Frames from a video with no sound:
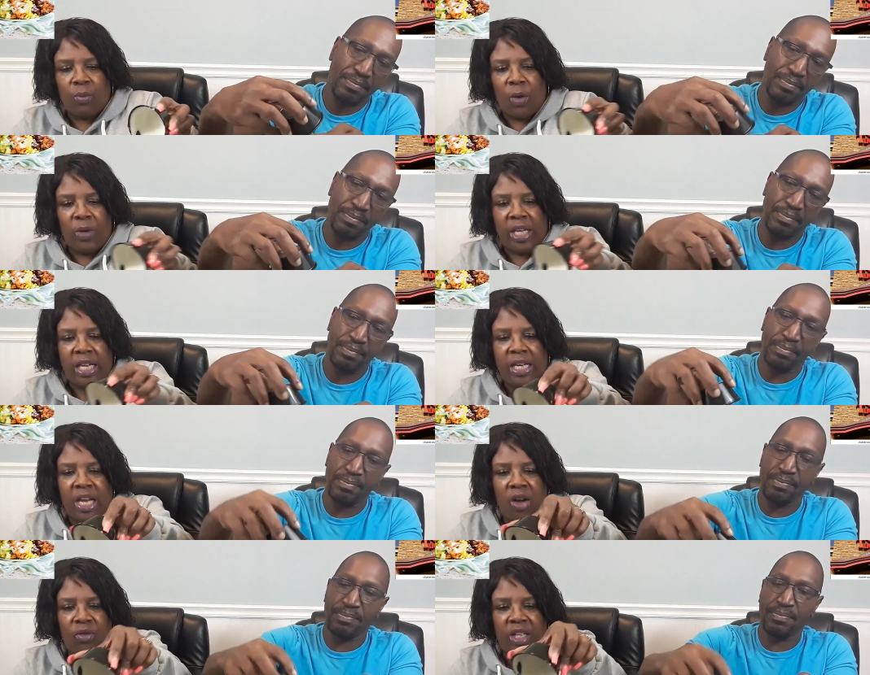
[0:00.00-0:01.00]
Speaker 1: what we eating
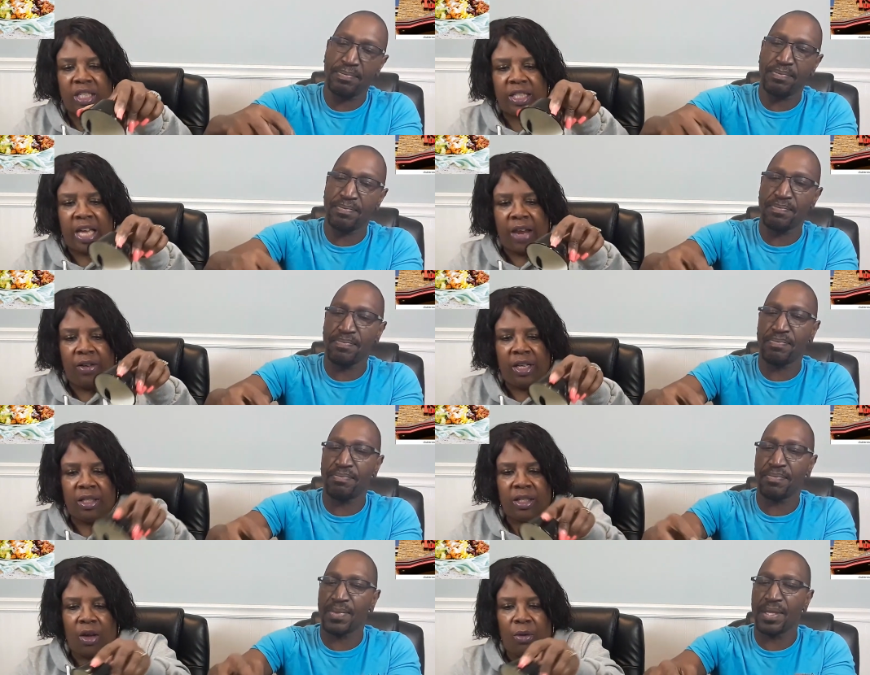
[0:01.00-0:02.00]
on this Saturday.
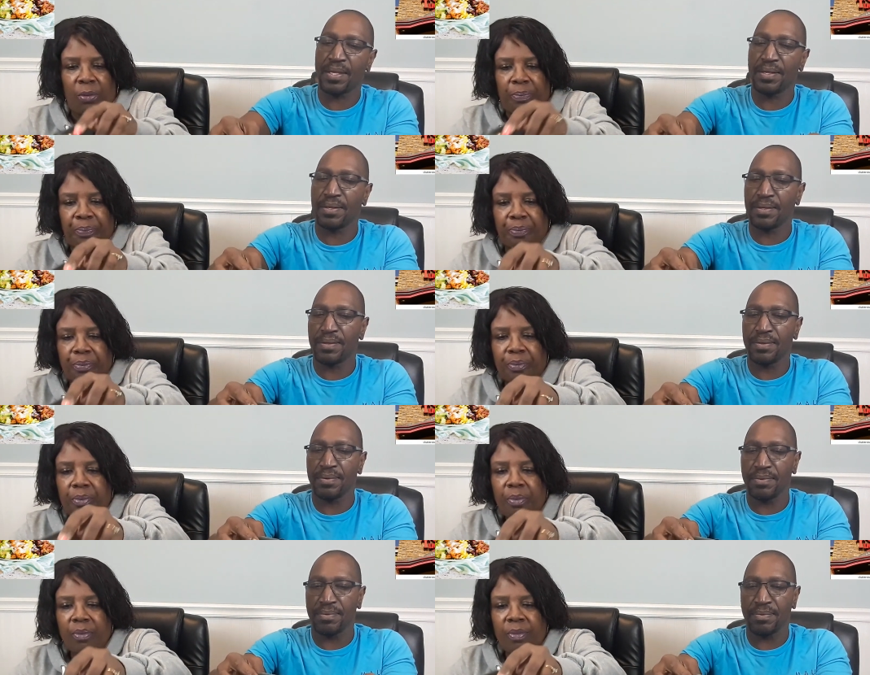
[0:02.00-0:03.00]
So,
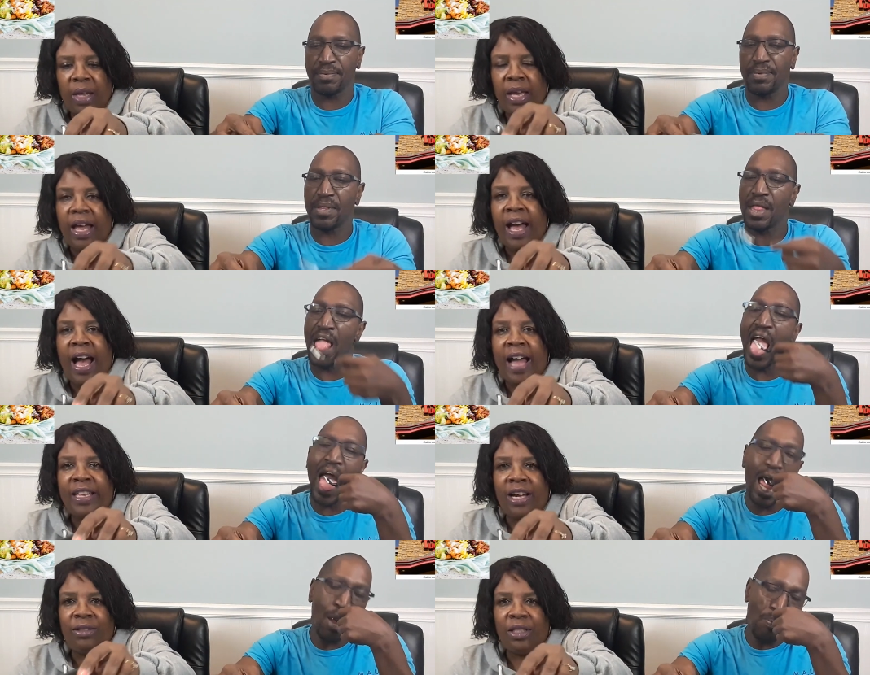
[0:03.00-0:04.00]
how
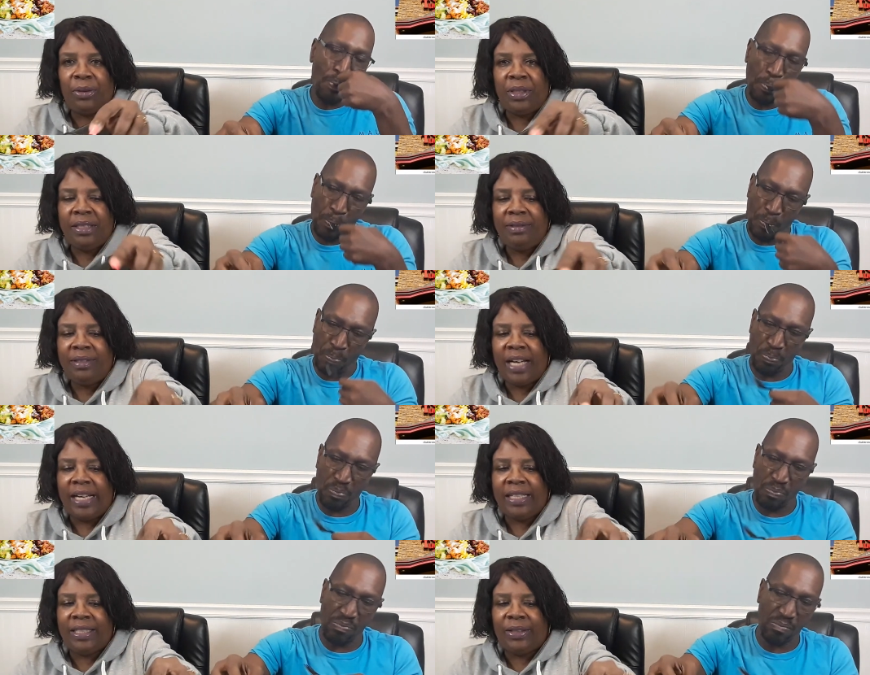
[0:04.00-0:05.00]
y'all doing? How
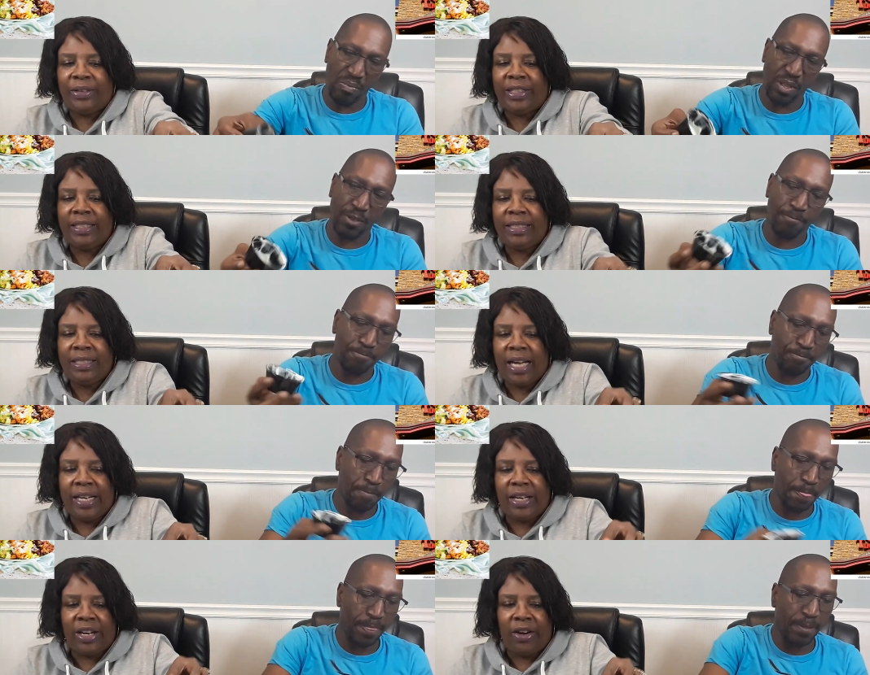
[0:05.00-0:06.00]
you doing? How
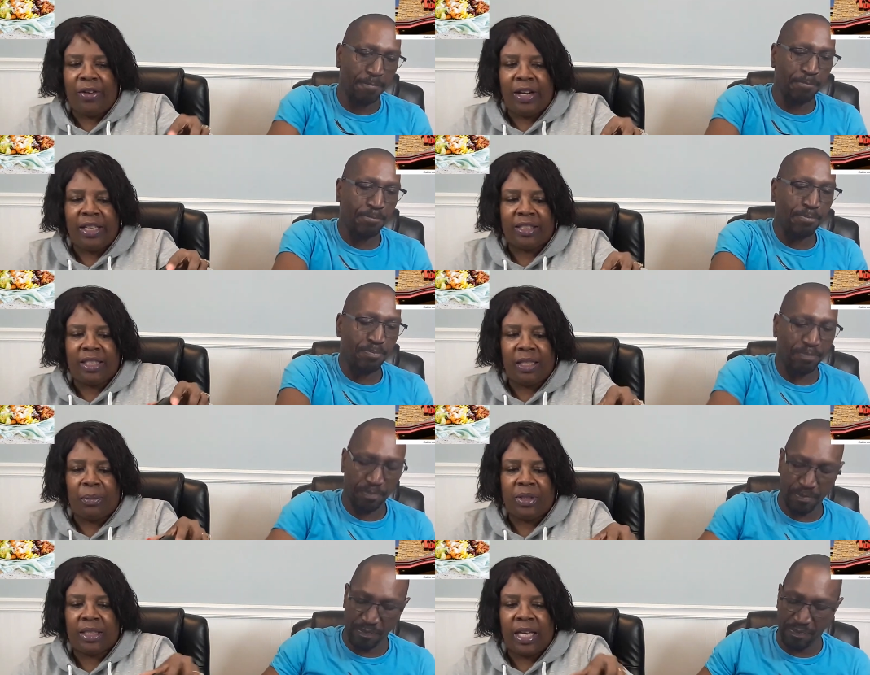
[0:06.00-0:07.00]
you daring, As Tim
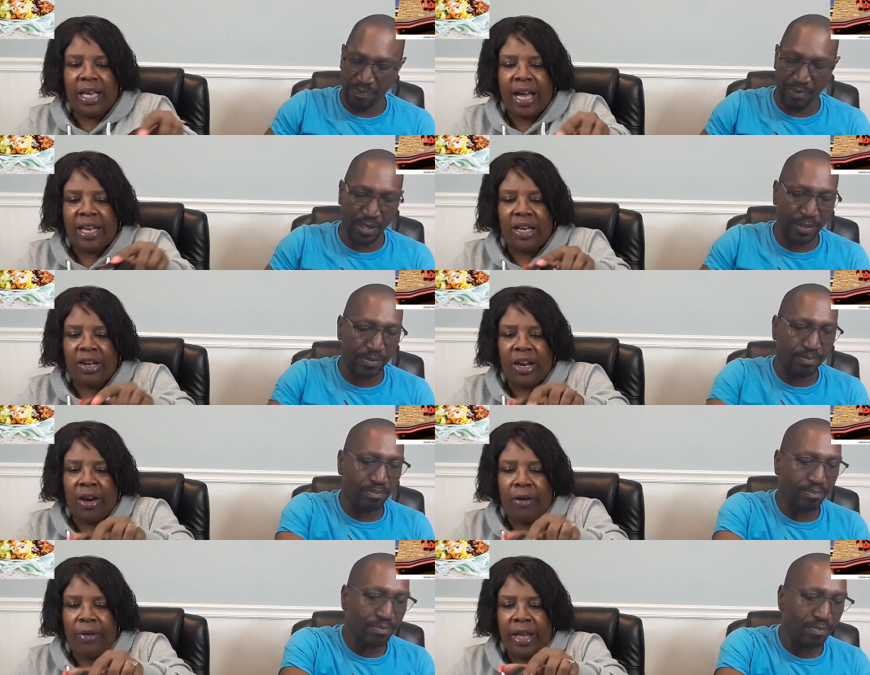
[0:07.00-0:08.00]
would say, how you
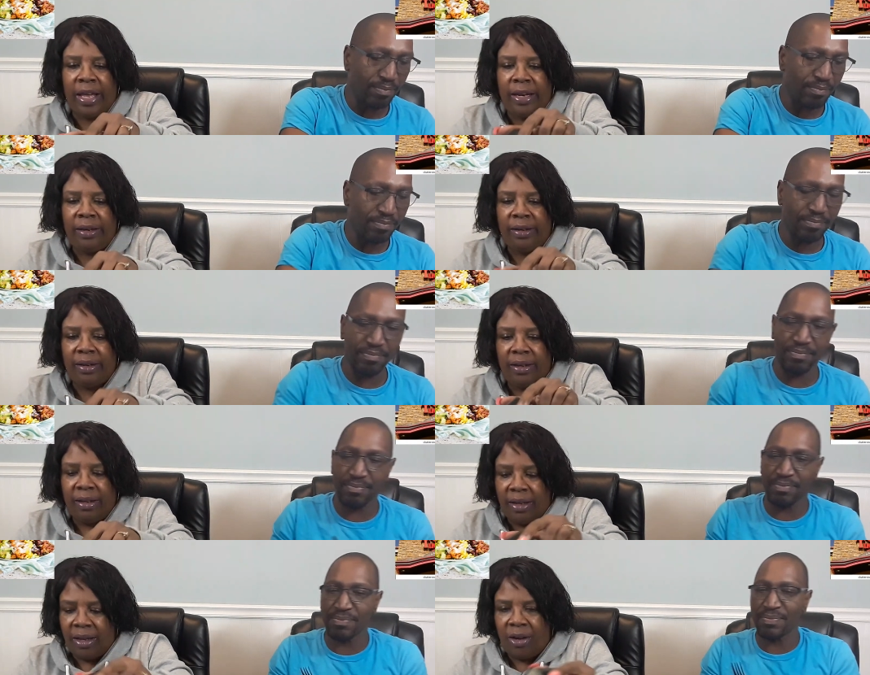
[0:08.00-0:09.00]
daring?
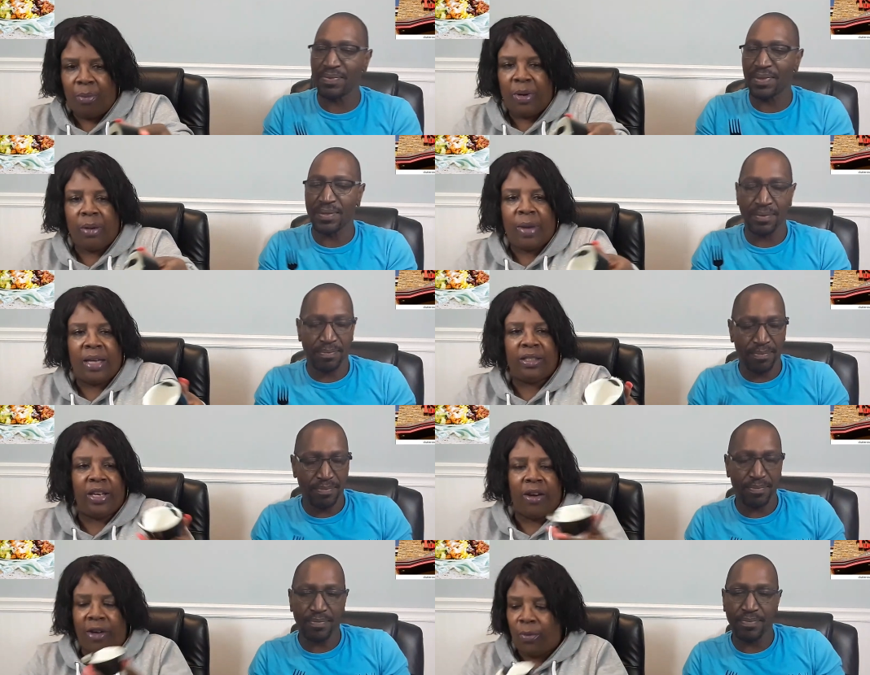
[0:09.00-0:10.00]
Hope everybody's
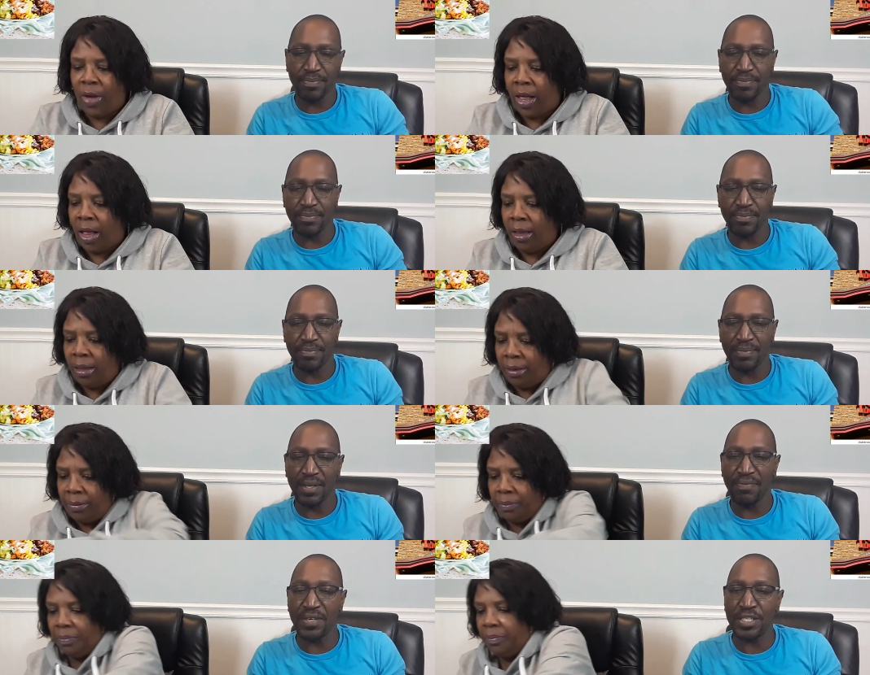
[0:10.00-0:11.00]
daring well.
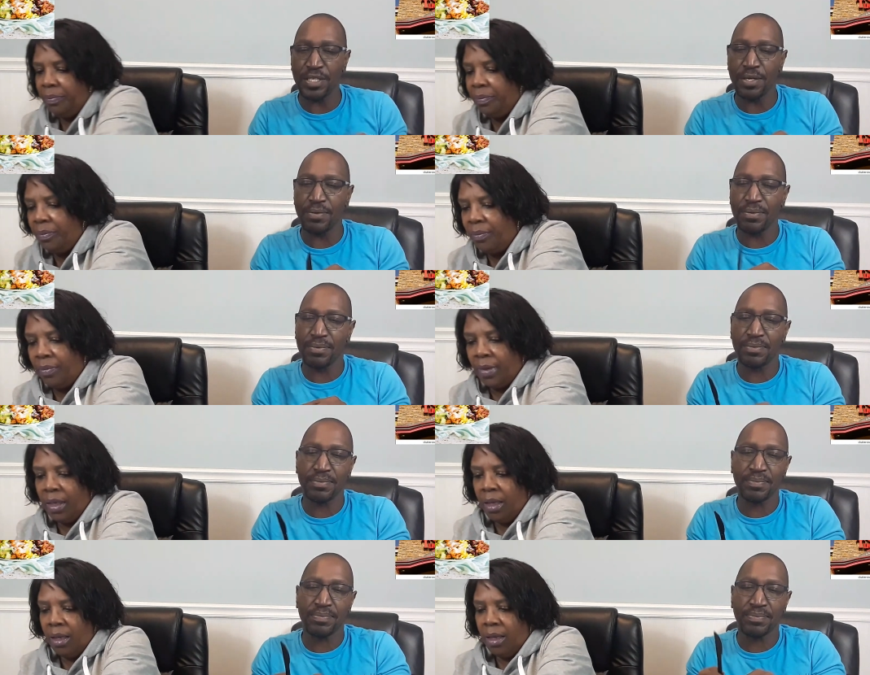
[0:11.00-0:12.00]
For
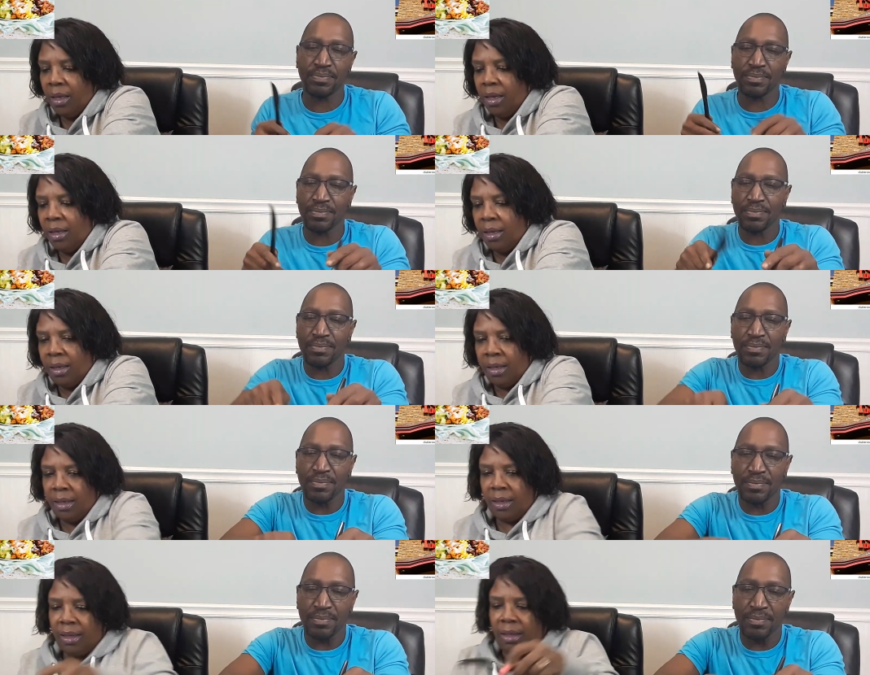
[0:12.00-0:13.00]
sure.
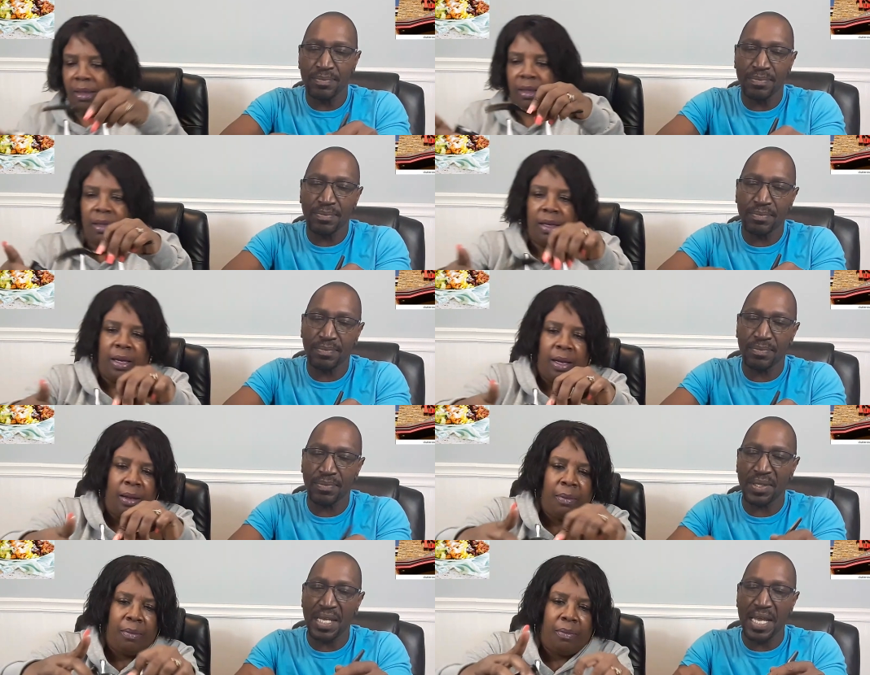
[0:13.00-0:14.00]
Yep.